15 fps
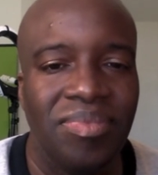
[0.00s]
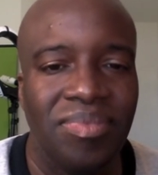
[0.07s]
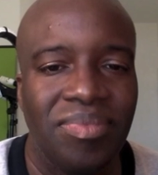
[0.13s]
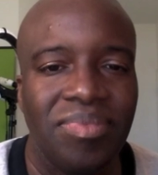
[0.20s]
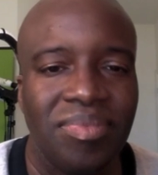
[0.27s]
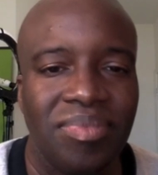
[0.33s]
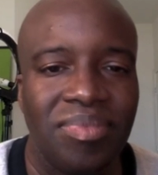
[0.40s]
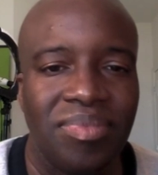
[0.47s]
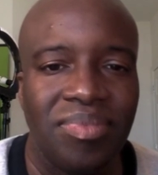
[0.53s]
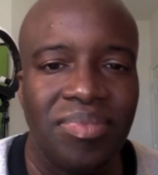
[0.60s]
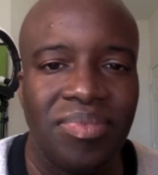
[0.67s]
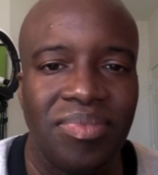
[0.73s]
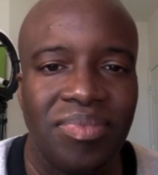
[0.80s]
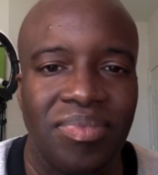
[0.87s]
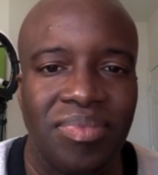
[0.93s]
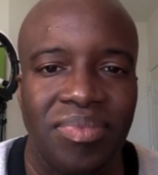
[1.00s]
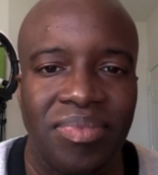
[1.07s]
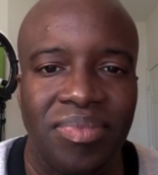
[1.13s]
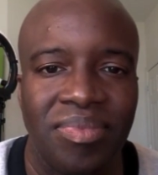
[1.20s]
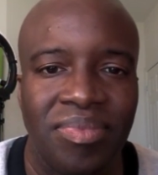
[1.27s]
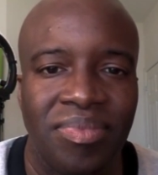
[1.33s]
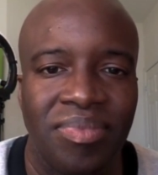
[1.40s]

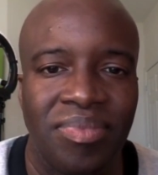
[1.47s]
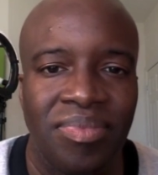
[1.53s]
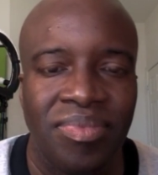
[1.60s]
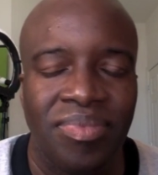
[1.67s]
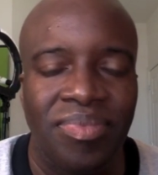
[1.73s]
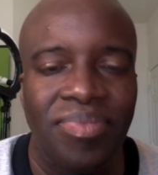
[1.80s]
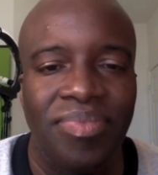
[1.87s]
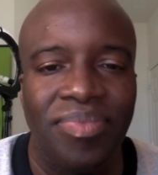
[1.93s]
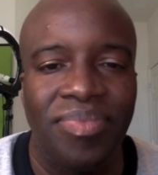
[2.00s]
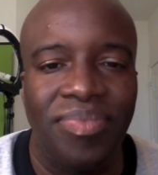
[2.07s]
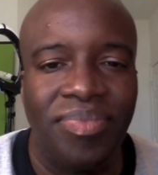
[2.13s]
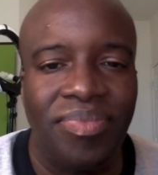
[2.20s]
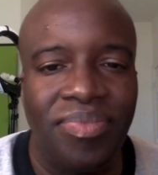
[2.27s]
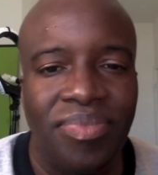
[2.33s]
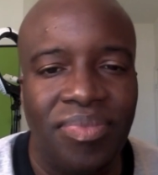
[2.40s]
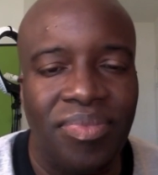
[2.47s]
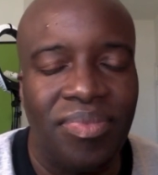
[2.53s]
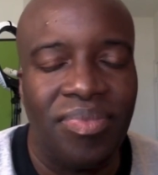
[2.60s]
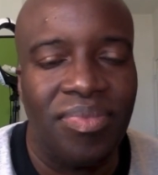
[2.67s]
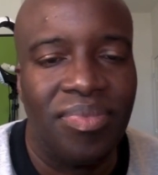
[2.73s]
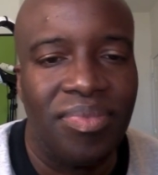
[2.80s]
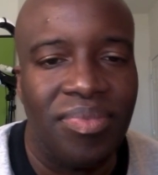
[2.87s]

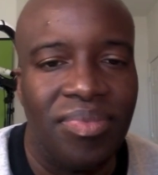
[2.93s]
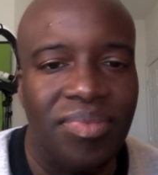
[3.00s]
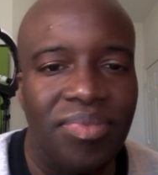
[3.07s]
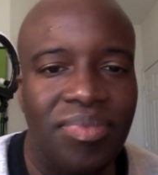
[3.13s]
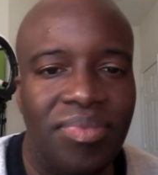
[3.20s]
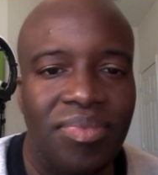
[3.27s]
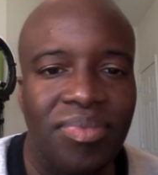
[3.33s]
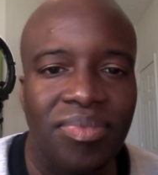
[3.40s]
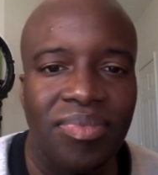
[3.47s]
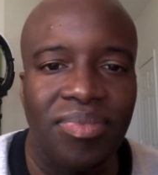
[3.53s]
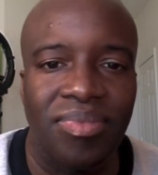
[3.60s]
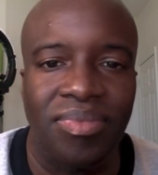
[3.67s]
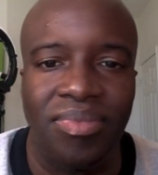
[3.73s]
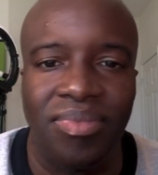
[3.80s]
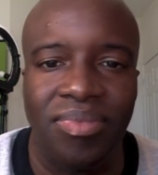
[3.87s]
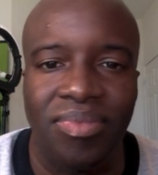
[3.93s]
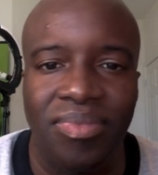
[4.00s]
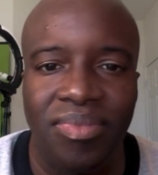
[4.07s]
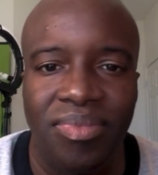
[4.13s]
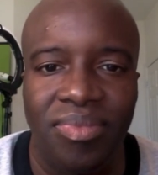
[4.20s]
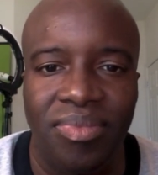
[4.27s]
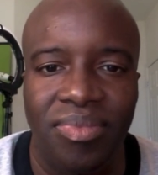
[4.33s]

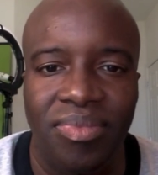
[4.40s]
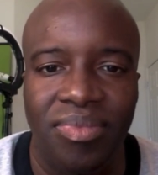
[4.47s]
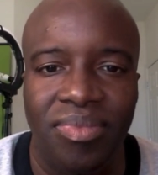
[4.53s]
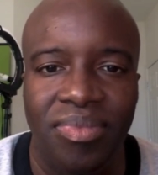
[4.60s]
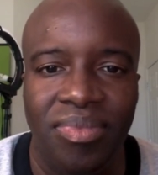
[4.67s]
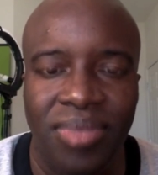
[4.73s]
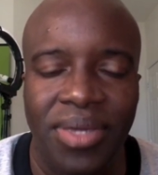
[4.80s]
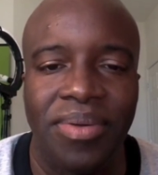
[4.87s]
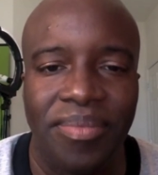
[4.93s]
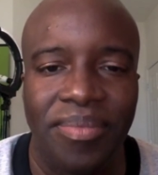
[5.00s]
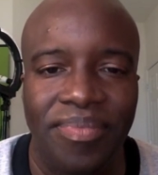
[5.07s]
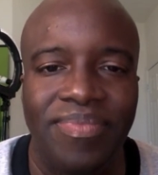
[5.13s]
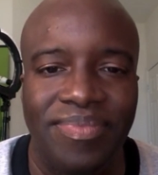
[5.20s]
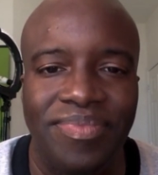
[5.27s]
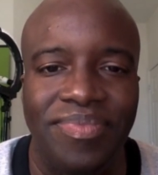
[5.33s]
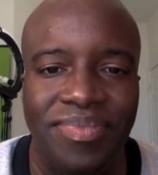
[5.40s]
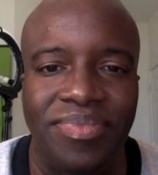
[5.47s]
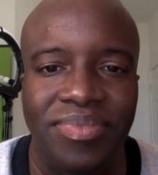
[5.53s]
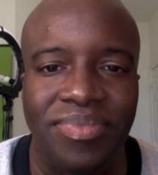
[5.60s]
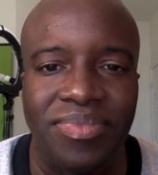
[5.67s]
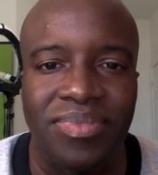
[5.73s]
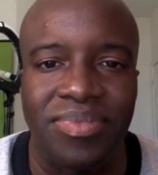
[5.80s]

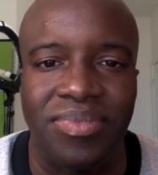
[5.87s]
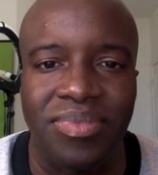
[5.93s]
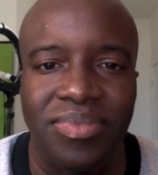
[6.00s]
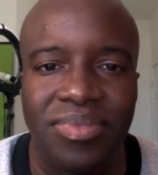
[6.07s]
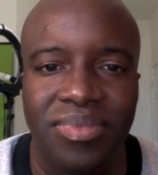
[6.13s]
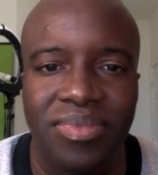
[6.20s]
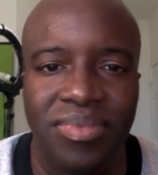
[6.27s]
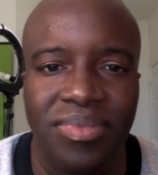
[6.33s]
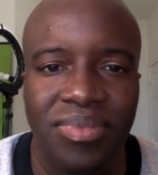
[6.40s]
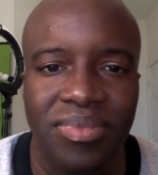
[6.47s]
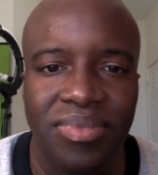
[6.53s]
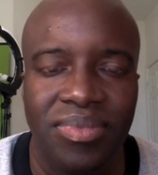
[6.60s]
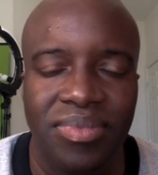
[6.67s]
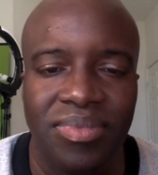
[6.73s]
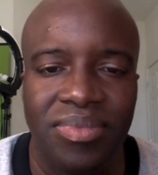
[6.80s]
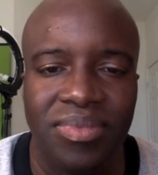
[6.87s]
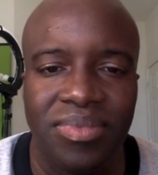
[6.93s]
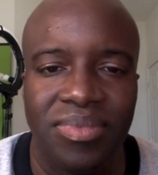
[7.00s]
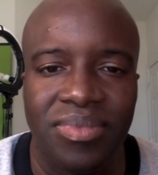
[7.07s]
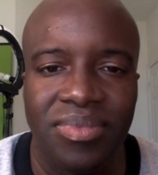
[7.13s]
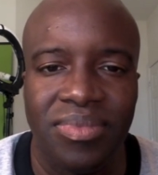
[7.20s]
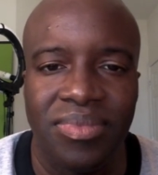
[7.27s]

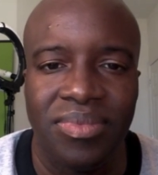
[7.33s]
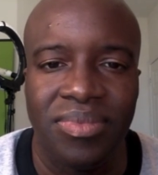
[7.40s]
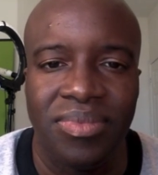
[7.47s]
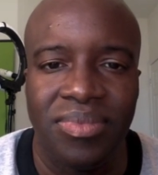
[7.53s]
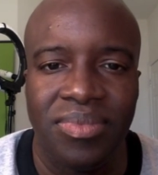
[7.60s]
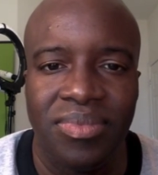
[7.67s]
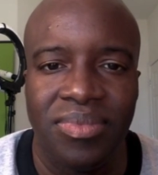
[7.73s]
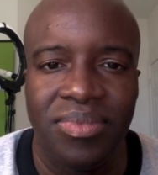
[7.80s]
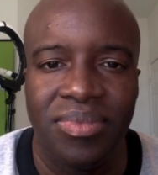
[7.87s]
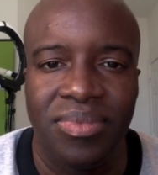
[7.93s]
The person shown says nothing.